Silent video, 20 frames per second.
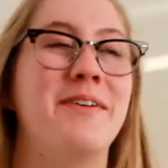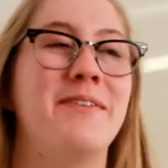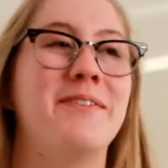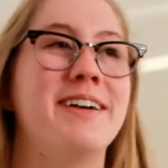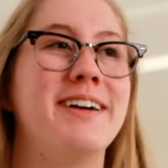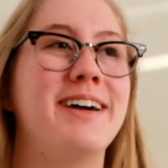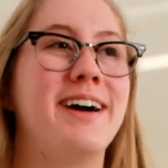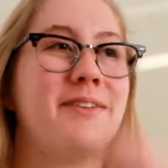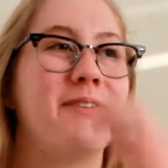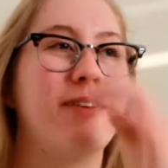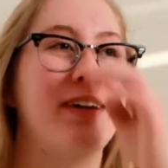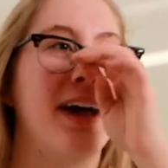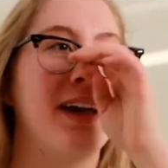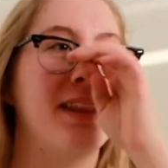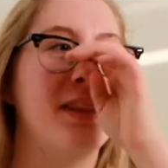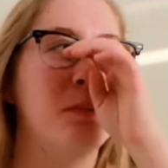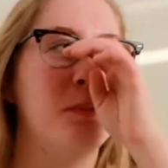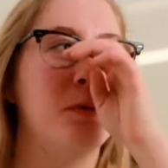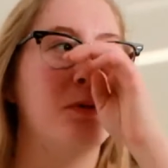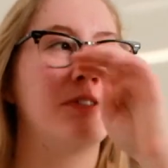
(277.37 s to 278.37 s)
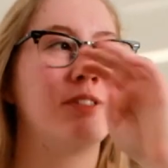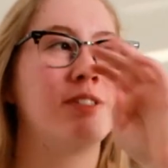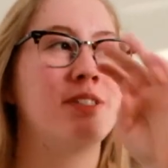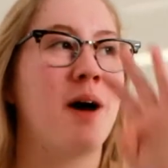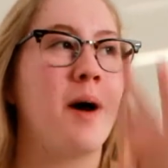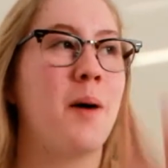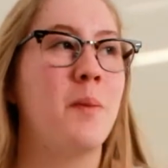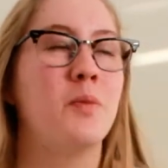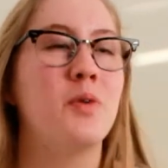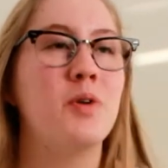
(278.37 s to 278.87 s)
Oh my god, we had the most
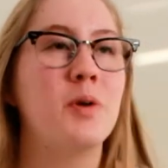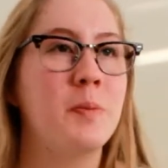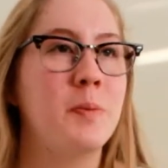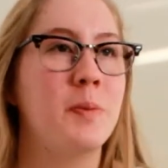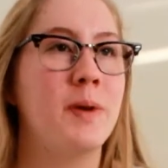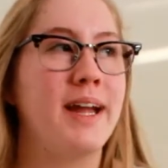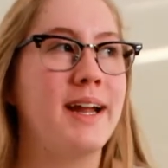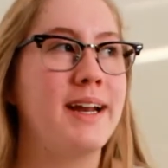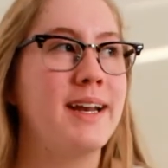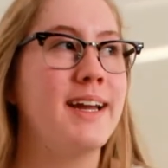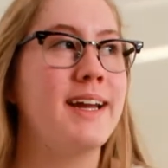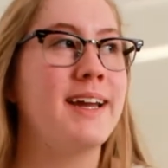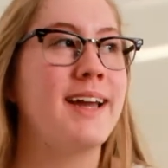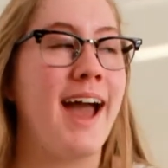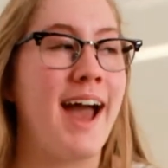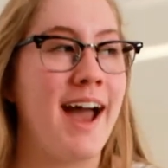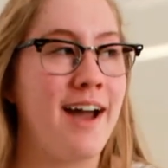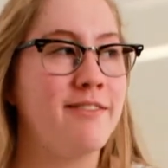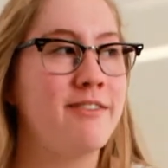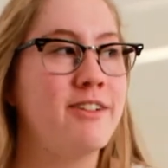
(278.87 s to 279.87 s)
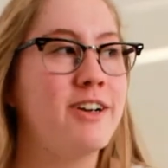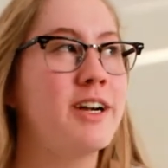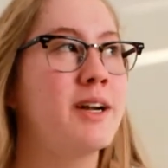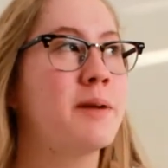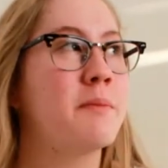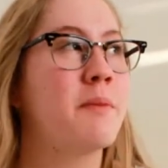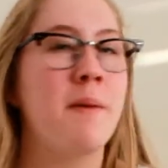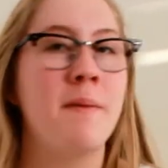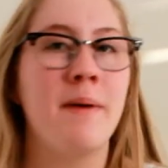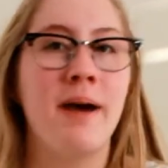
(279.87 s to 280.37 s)
Tumblr picnic ever
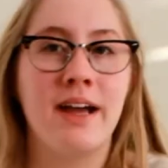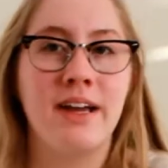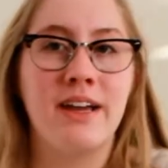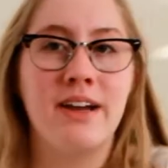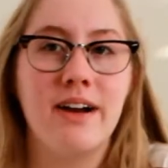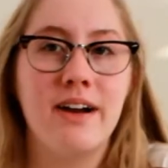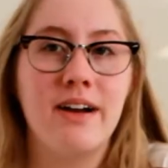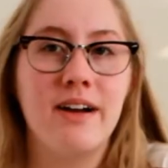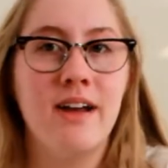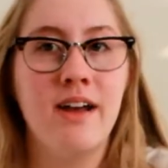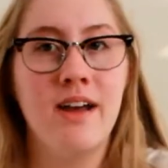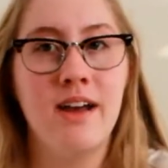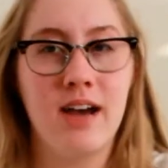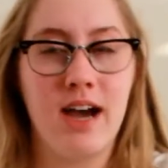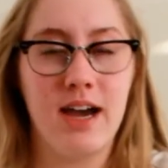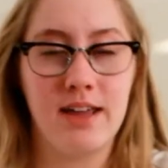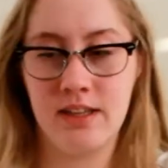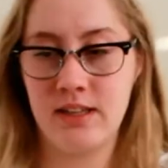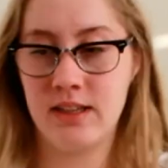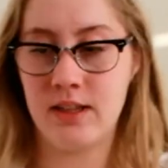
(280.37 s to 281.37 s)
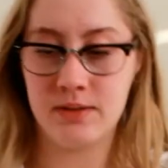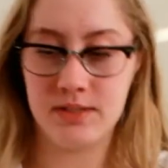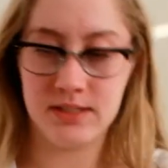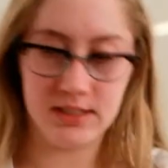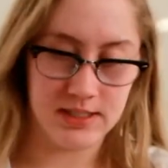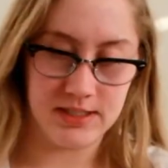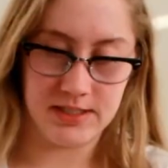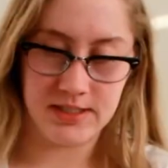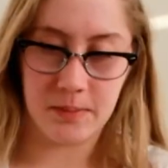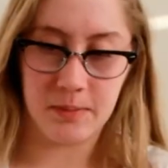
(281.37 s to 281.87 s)
in my backyard. I think that was
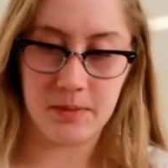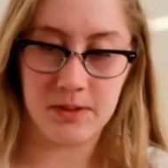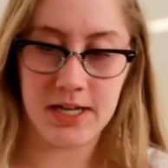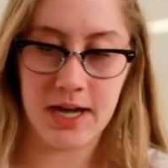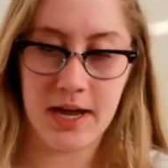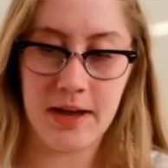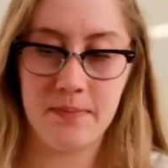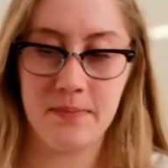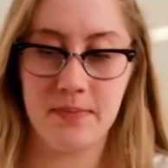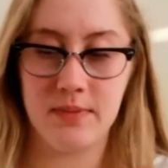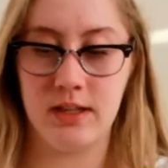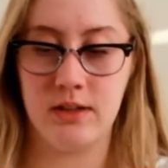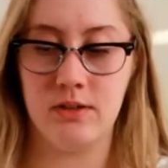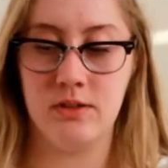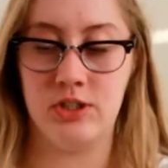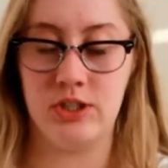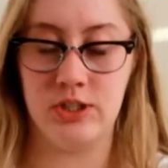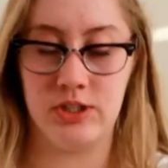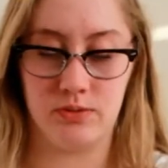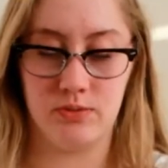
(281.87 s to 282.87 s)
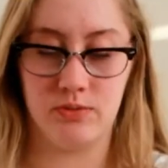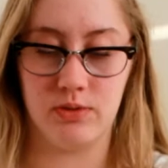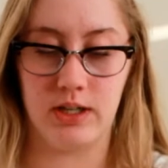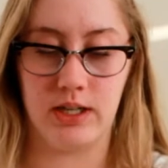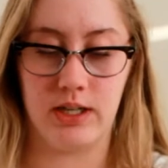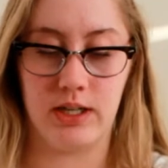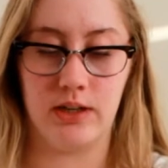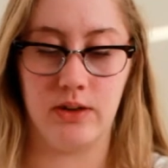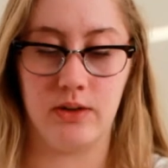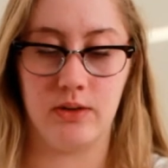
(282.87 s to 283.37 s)
in the summertime, and it was just
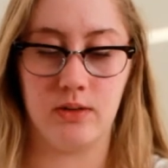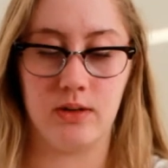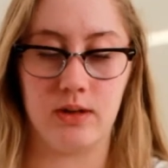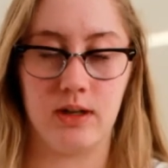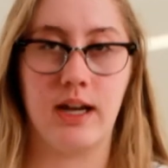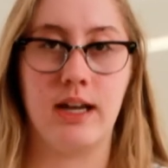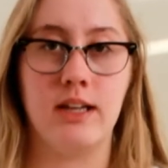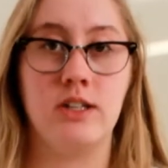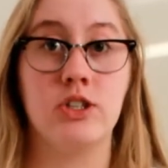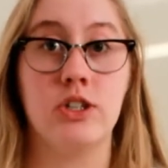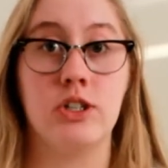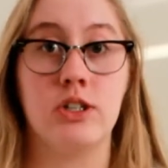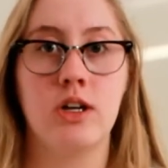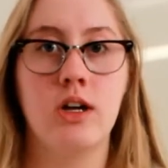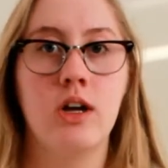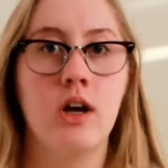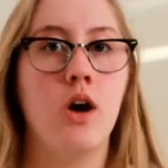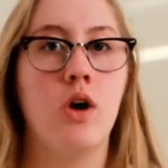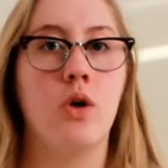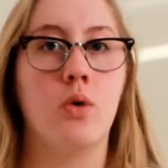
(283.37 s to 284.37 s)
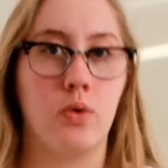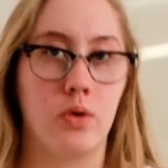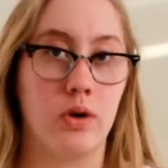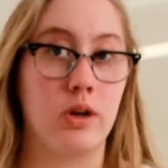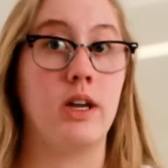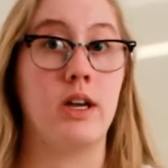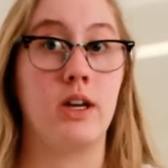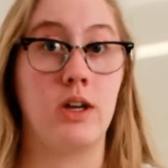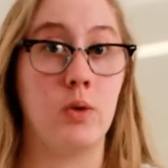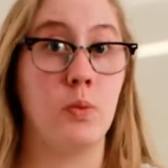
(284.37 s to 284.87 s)
really cute, and I took
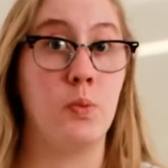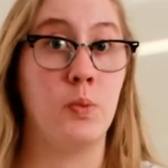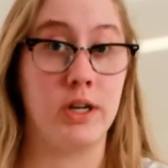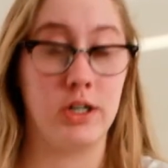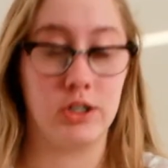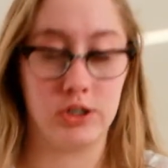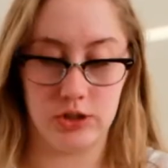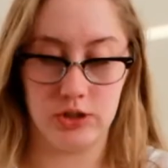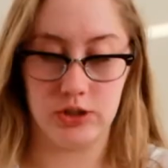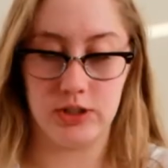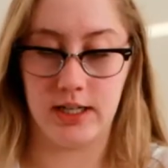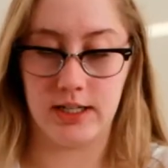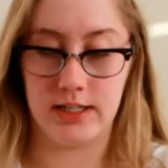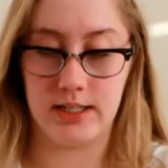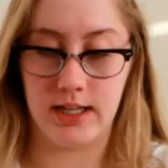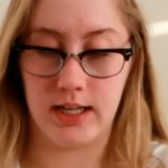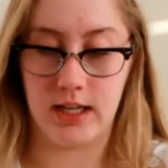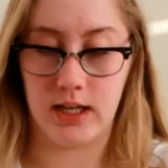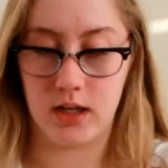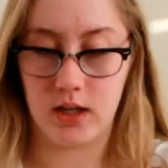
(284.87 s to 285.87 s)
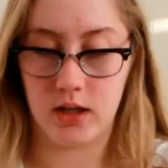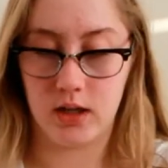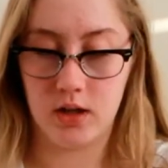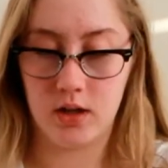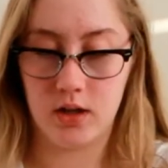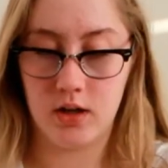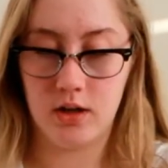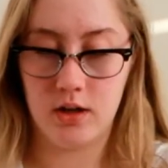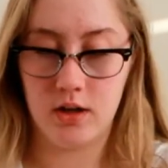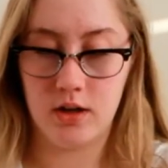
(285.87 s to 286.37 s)
really cute pictures that day.
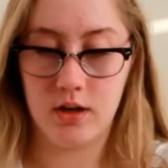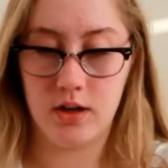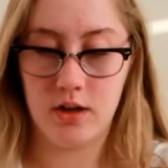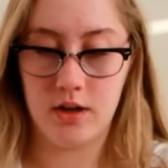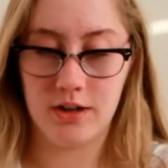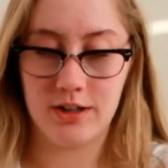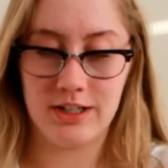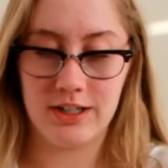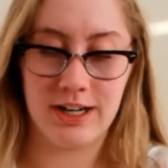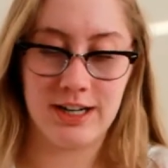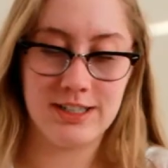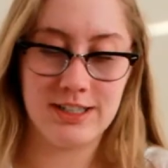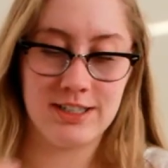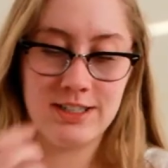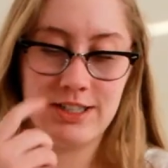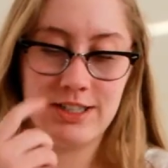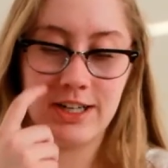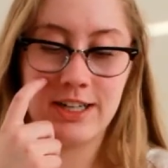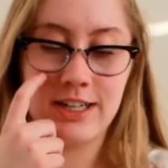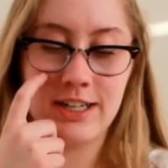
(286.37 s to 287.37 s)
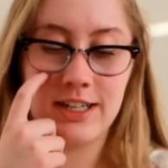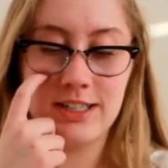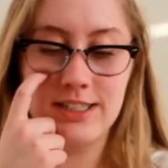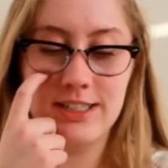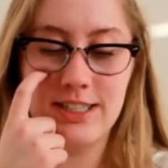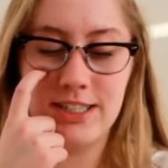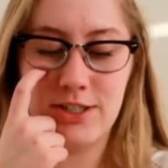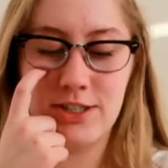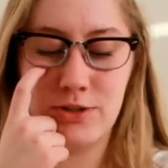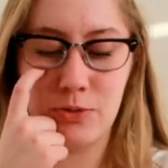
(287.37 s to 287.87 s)
Got stuck in a
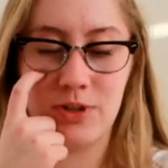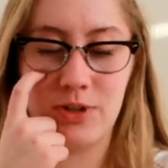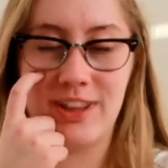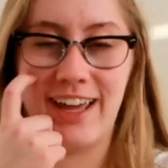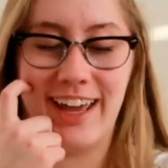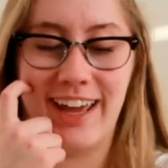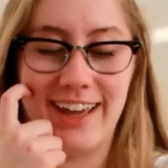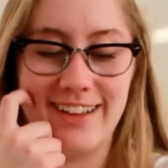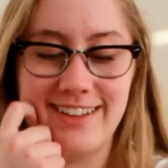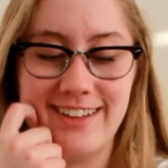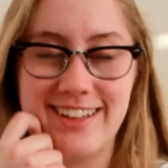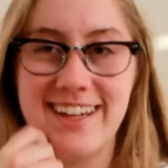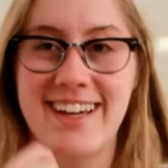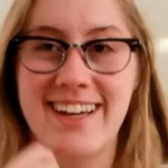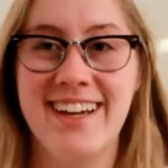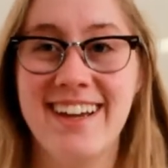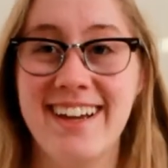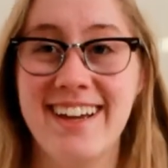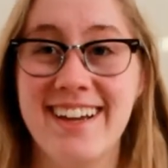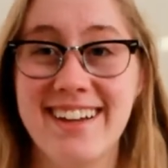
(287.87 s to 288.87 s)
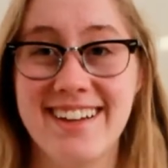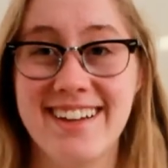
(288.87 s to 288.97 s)
ditch with Haley.